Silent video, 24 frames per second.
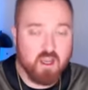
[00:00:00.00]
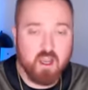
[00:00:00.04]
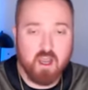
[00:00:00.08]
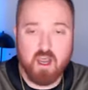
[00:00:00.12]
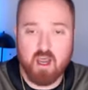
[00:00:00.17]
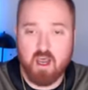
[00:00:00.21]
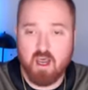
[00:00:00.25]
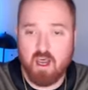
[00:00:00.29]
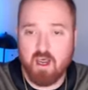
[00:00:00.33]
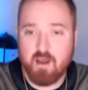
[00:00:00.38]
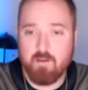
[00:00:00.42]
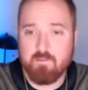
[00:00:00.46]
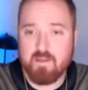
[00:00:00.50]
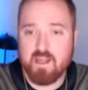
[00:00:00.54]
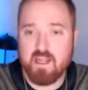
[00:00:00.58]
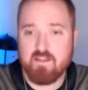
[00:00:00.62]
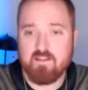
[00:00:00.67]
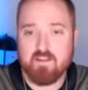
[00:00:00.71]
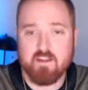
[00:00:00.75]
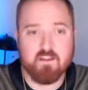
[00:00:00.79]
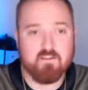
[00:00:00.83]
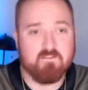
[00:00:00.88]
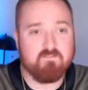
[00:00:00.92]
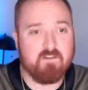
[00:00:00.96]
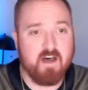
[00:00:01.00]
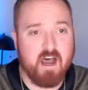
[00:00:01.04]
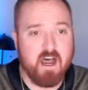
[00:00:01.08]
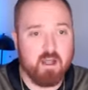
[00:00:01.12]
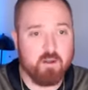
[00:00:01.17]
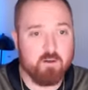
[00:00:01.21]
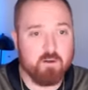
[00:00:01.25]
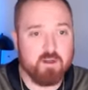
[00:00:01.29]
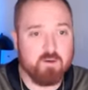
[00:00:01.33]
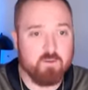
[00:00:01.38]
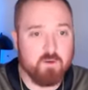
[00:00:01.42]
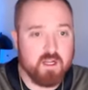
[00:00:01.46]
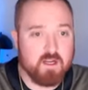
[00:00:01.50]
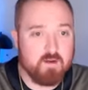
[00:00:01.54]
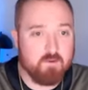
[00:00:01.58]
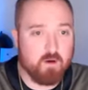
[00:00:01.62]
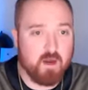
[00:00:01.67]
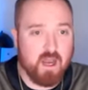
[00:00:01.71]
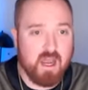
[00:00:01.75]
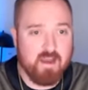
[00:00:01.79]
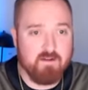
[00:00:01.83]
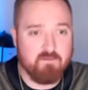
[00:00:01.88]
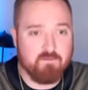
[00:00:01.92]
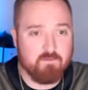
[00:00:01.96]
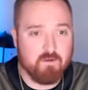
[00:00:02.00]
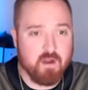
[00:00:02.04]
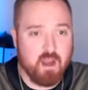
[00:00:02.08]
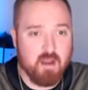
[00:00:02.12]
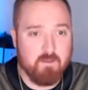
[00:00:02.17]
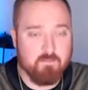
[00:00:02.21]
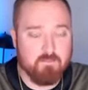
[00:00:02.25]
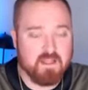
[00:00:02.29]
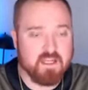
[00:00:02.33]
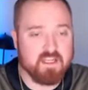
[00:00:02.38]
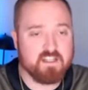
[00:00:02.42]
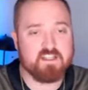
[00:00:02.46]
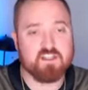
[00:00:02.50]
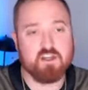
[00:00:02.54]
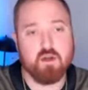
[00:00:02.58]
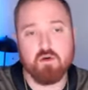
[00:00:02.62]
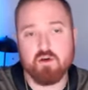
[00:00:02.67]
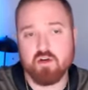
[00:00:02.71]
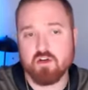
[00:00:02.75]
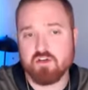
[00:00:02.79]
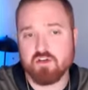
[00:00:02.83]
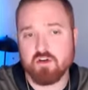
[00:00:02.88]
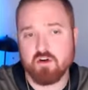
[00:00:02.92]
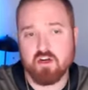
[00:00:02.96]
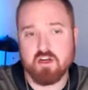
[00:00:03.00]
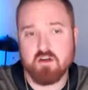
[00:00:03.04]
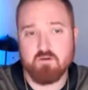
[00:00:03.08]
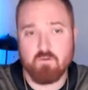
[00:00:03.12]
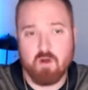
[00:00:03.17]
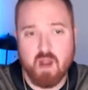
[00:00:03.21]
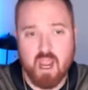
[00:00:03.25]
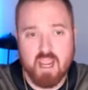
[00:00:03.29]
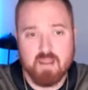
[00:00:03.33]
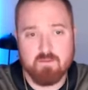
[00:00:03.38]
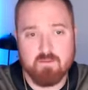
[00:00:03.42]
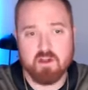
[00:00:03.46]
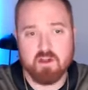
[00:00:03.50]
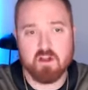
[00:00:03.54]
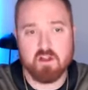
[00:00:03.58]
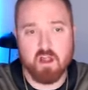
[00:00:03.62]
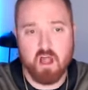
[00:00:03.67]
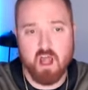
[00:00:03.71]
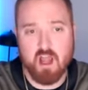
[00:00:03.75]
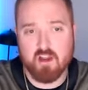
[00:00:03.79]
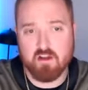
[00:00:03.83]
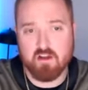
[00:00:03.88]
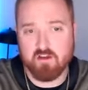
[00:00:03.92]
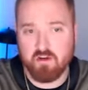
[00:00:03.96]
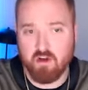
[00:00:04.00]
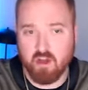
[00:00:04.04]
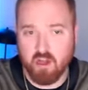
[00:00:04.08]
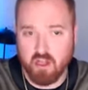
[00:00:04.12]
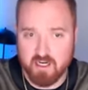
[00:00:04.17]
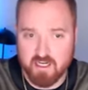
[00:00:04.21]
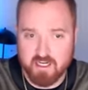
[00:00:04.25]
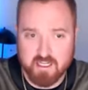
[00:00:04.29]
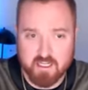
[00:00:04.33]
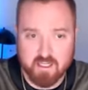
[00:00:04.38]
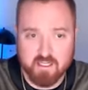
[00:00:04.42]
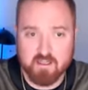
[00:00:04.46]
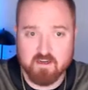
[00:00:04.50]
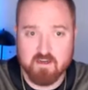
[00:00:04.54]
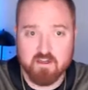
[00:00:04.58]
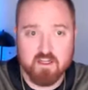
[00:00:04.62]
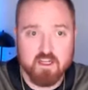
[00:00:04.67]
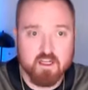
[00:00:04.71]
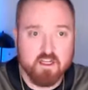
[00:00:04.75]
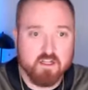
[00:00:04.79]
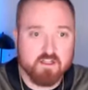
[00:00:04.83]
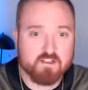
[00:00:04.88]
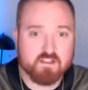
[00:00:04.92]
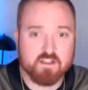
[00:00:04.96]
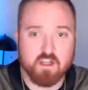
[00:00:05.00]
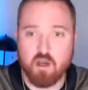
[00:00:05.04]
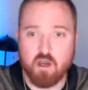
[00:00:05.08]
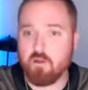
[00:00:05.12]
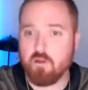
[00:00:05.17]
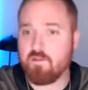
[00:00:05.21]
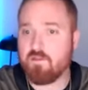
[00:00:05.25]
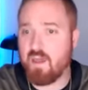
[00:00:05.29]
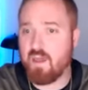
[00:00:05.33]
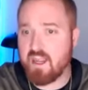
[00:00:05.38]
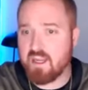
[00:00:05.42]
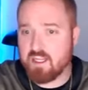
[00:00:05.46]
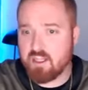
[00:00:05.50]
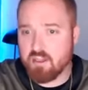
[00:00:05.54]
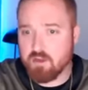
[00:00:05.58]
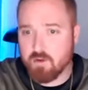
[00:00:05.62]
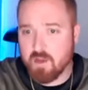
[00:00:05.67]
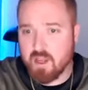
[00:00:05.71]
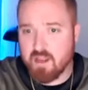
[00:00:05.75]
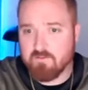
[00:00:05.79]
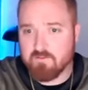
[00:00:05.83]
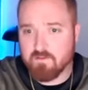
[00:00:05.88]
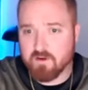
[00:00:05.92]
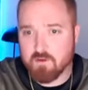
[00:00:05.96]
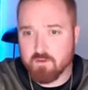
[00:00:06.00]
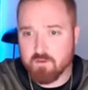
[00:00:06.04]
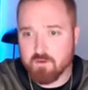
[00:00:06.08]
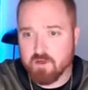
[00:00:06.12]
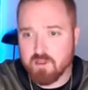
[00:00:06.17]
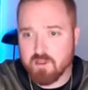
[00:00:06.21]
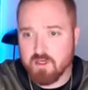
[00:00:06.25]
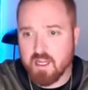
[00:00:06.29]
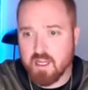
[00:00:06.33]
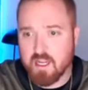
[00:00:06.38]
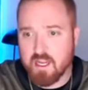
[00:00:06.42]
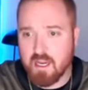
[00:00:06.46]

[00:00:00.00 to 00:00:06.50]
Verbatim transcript: Um, and then the following week, we'll have uh, Minnesota attorney Ryan McLaughlin on again. So thank you, everyone.